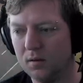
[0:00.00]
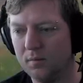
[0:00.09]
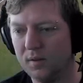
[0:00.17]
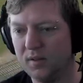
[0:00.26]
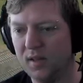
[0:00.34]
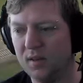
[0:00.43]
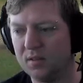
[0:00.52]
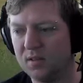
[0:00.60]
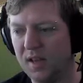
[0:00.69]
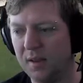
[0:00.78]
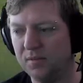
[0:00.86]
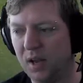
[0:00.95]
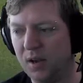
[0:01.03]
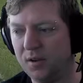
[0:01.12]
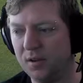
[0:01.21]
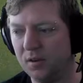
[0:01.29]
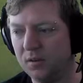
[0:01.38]
But then at the same
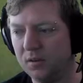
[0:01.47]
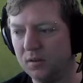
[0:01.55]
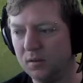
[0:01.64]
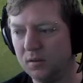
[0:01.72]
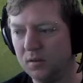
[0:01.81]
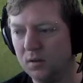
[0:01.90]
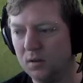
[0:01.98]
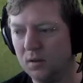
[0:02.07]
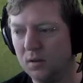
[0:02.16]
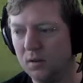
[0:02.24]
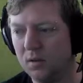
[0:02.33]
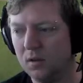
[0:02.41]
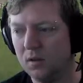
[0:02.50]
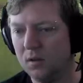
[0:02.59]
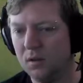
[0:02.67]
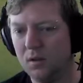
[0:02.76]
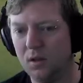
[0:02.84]
token,
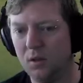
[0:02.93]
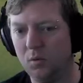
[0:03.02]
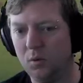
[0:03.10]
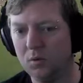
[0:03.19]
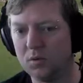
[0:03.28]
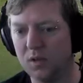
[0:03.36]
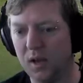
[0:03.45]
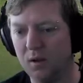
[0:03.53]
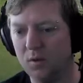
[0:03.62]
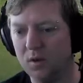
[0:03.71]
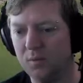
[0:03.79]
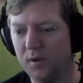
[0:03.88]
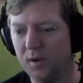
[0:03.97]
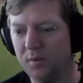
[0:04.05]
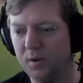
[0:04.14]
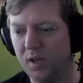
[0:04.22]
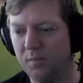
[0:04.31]
you also want to
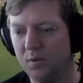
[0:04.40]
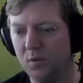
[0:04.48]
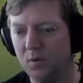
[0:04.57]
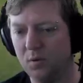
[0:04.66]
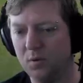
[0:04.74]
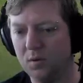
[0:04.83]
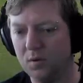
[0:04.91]
bring people